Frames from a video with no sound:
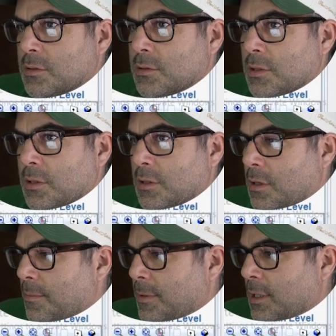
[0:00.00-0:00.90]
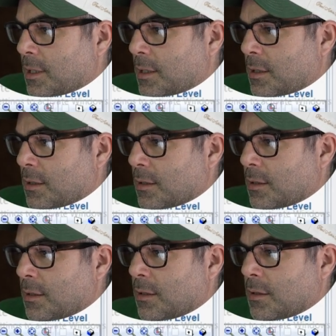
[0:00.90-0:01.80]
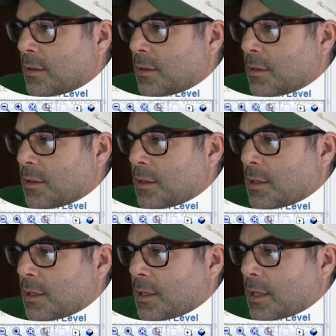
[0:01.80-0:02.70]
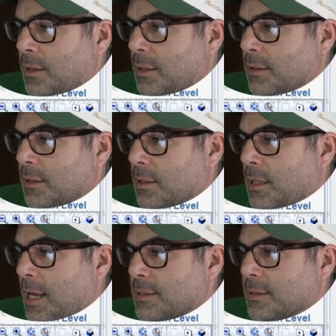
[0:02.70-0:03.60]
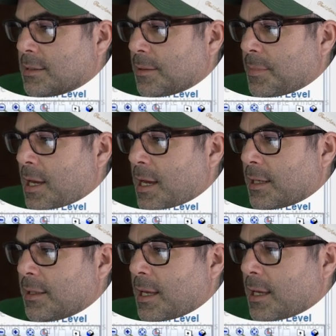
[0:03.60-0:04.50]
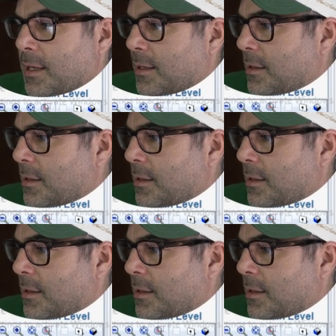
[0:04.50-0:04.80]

this way come in. I think the closet's like behind that.